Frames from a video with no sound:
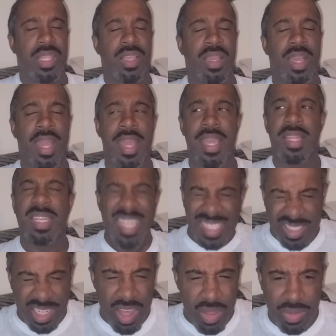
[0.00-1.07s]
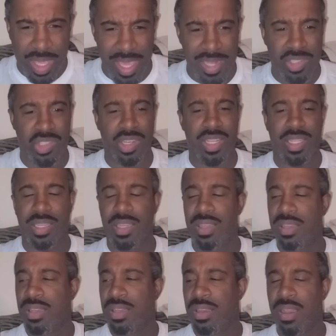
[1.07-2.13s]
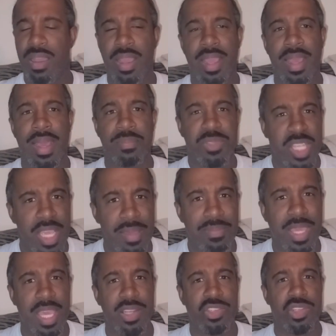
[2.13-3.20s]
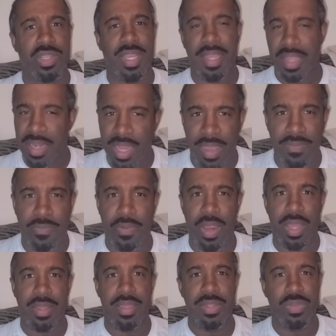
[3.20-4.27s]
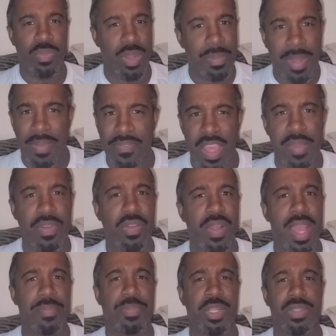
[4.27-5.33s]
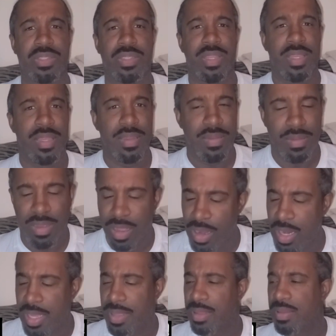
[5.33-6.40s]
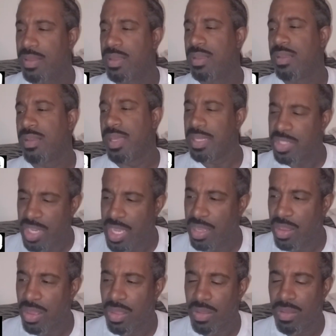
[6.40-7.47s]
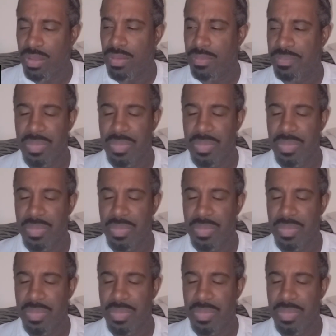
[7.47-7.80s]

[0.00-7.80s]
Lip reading: All right, let's go, Kendrick! All right, I'm Team Kendrick. I cannot front. He's one of my favorite rappers. All right, and J. Cole.